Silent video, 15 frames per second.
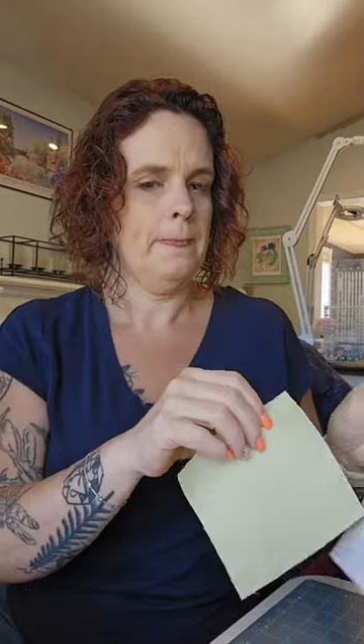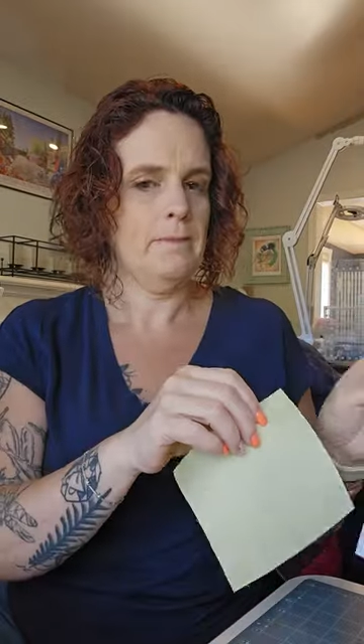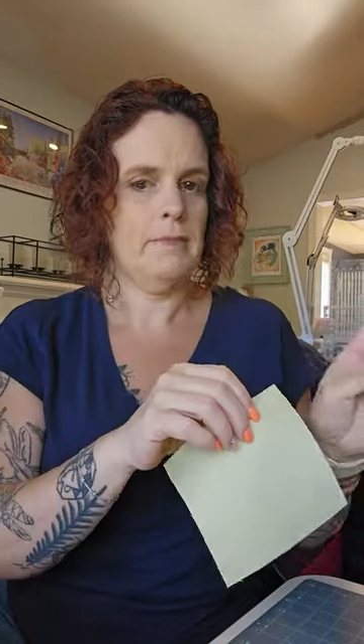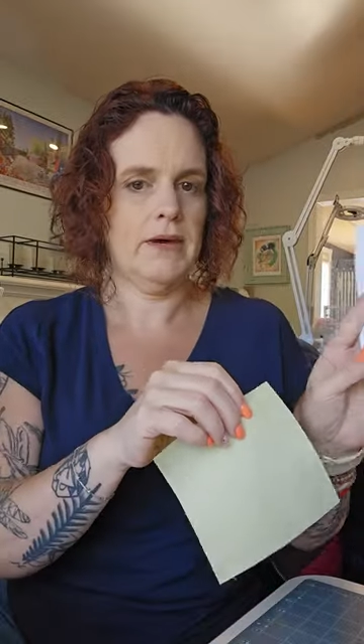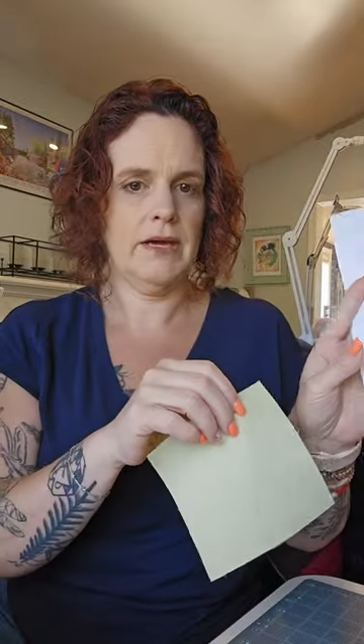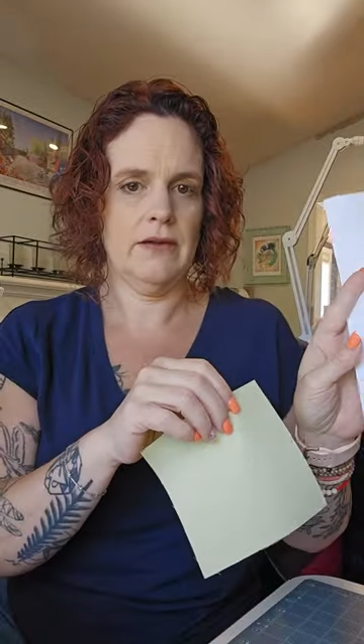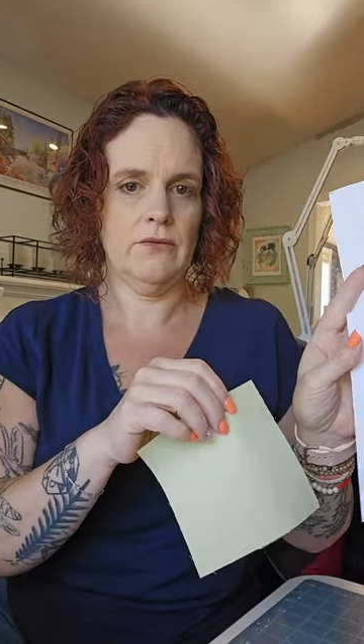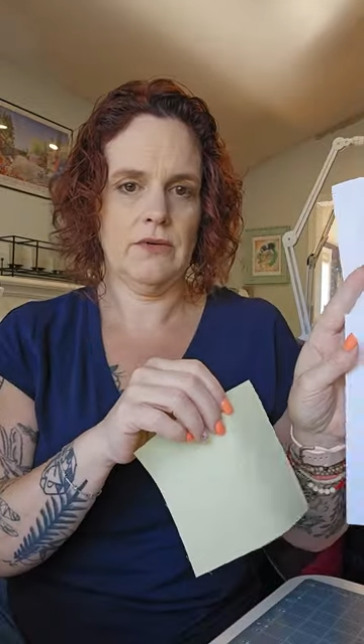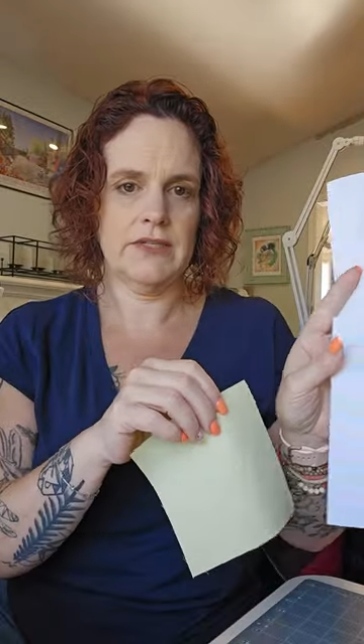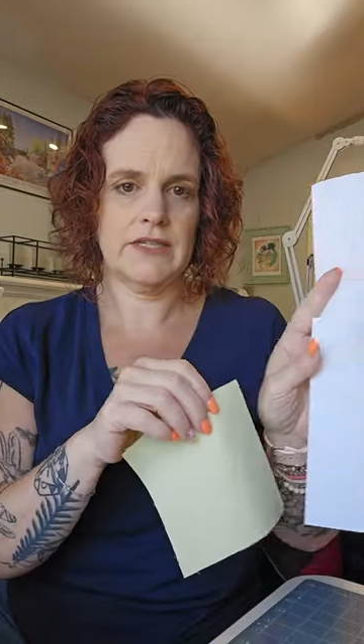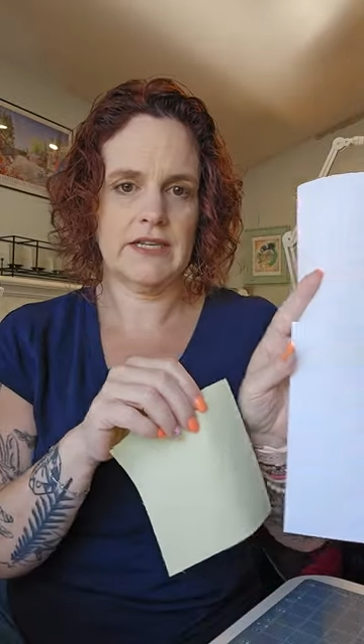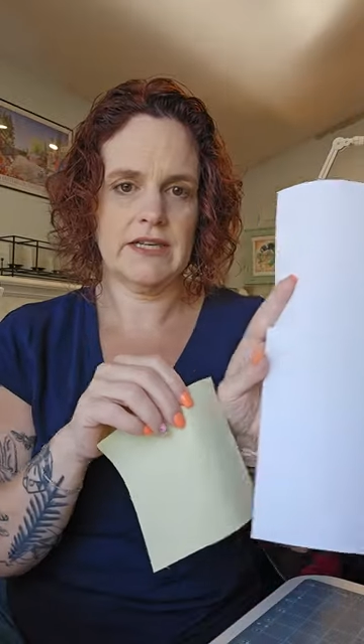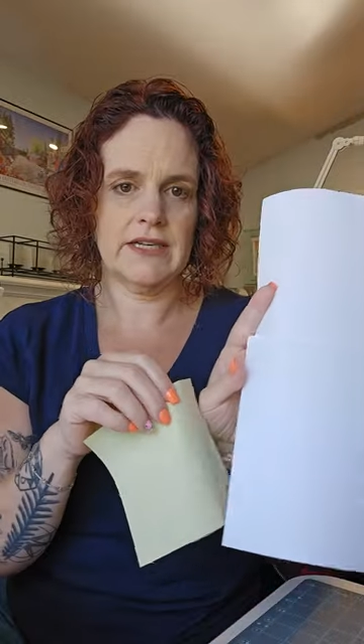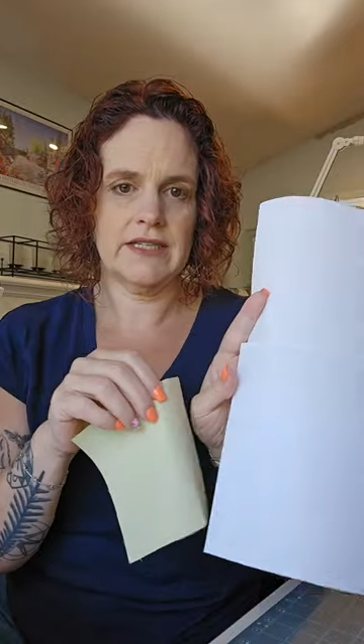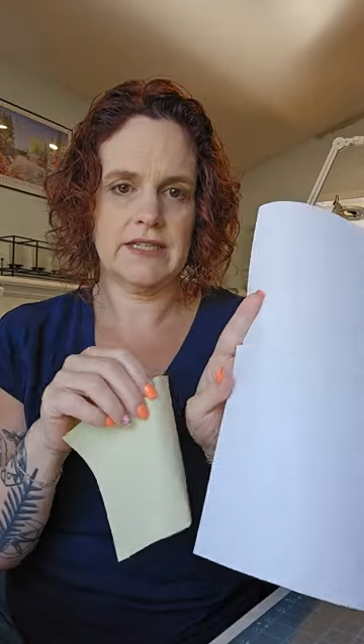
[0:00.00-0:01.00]
But once
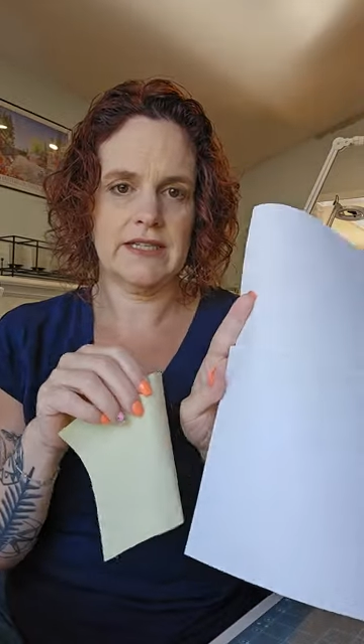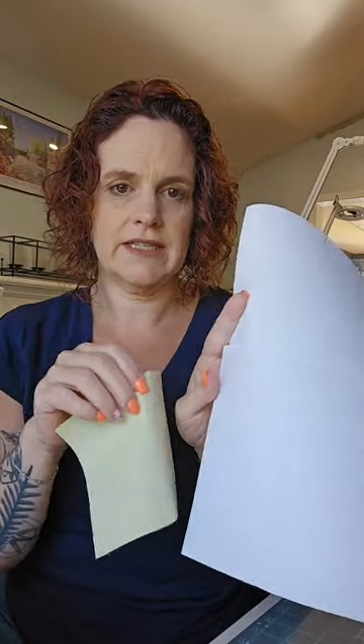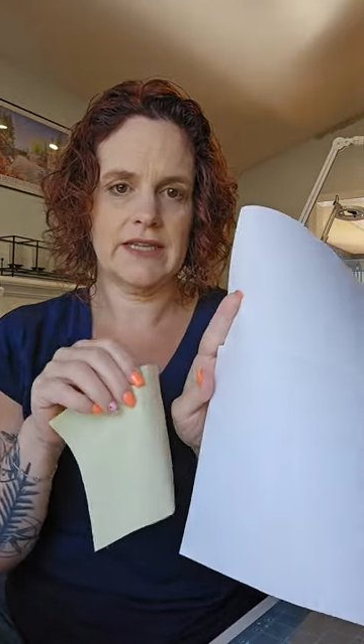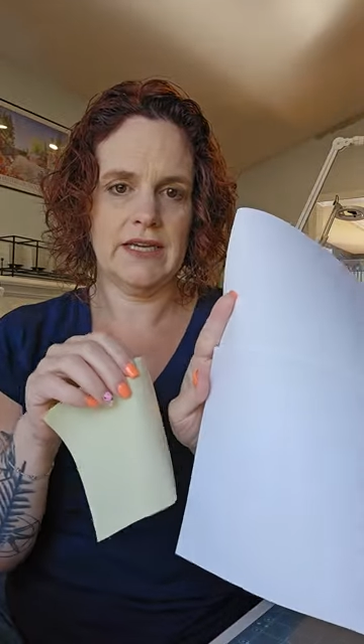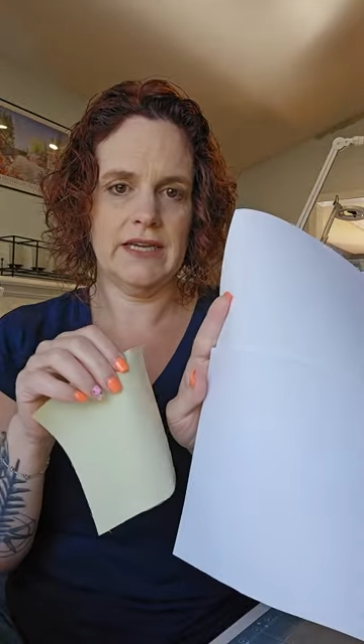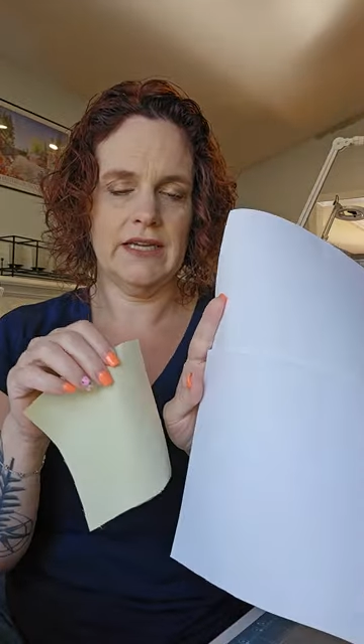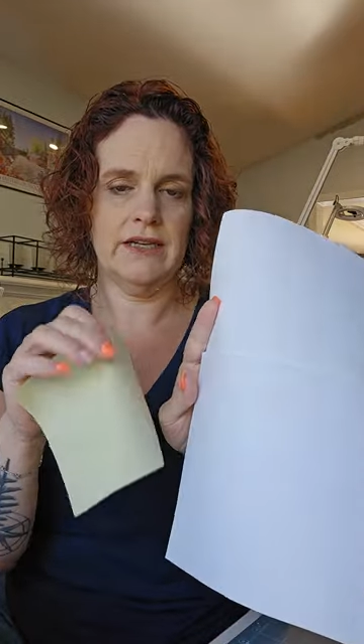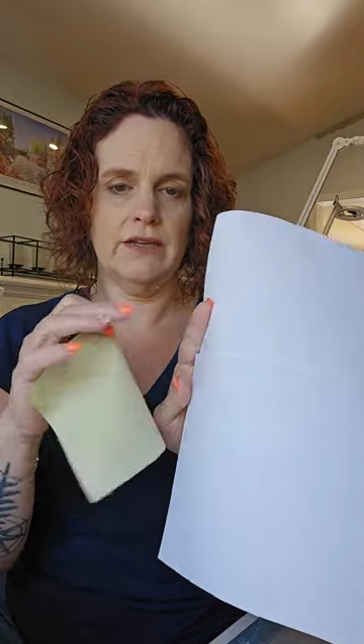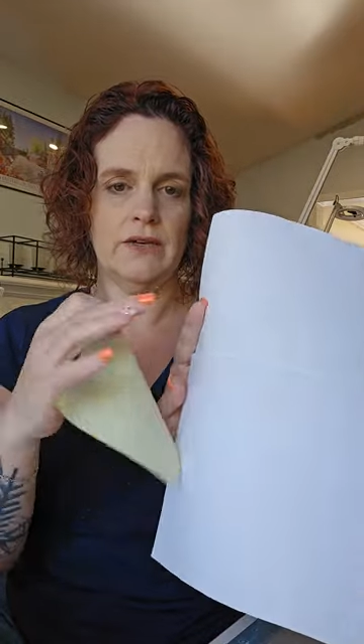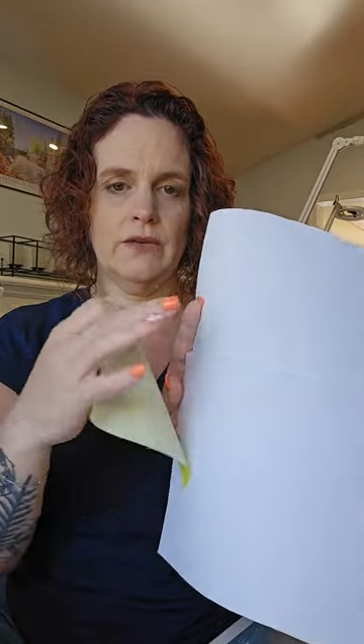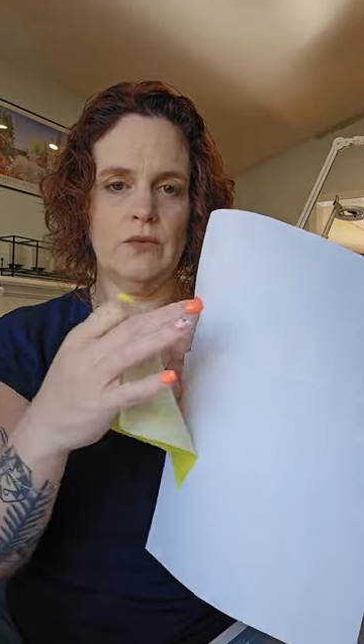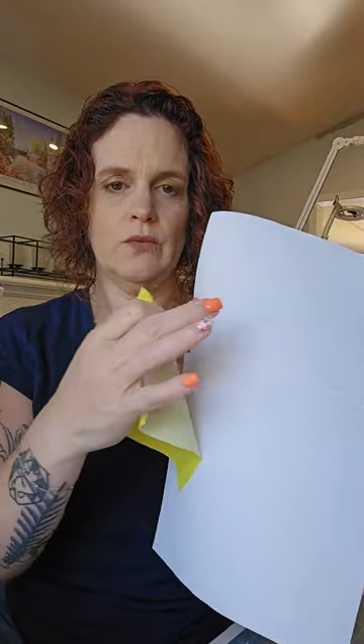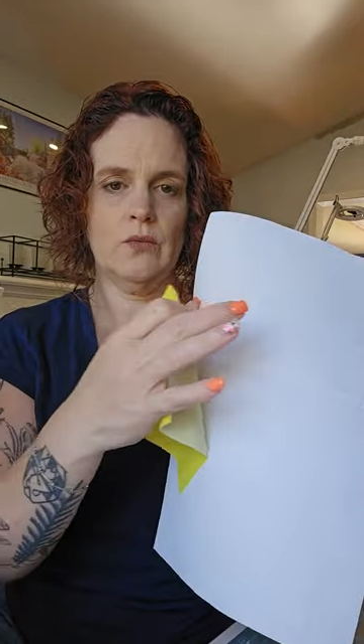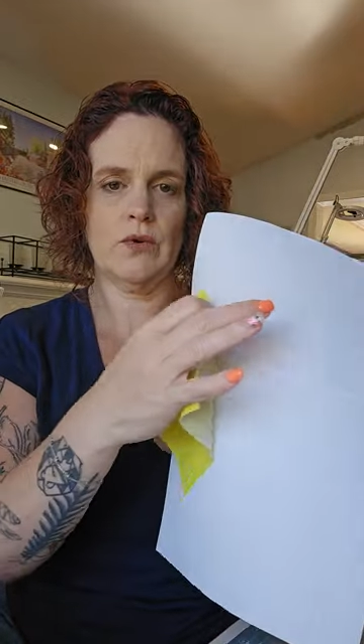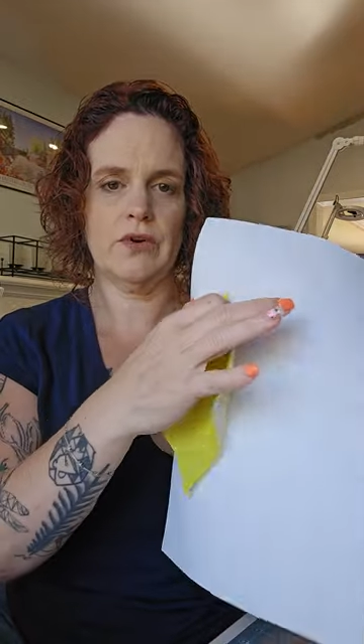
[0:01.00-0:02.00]
again, as I said,
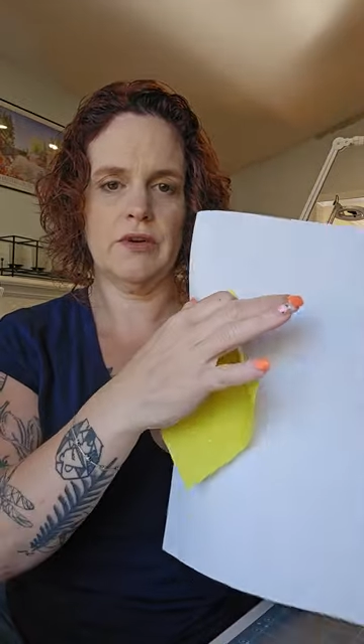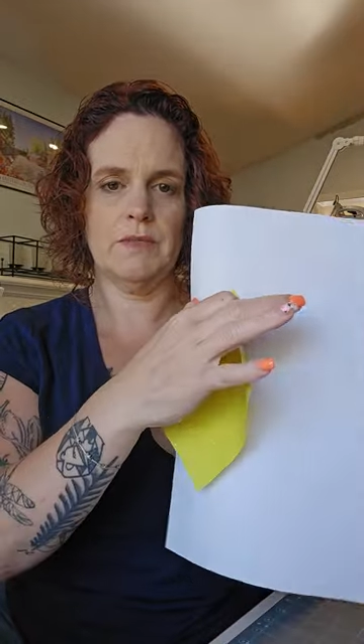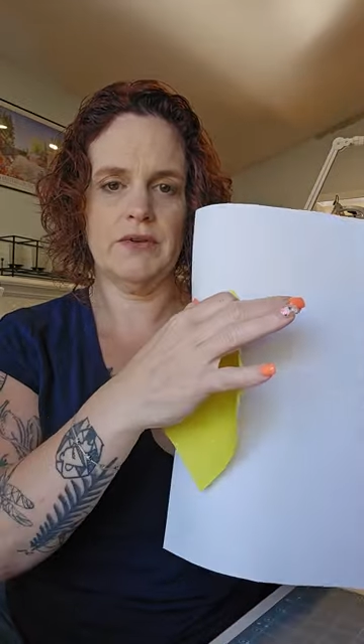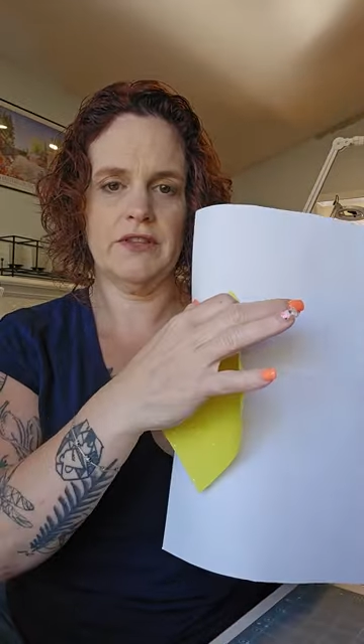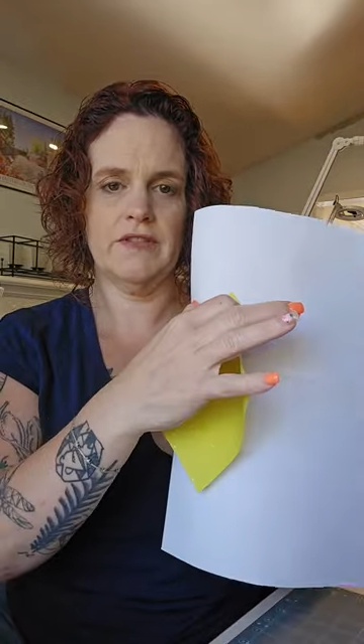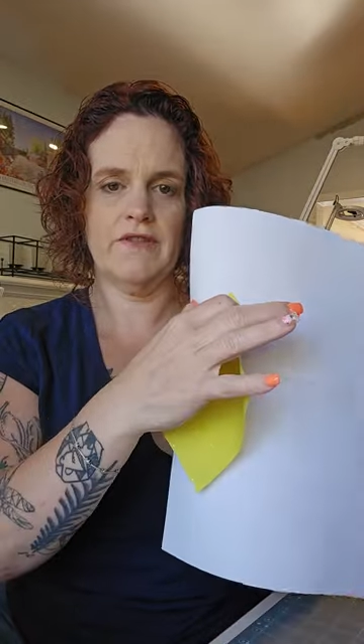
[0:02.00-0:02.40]
we're gonna put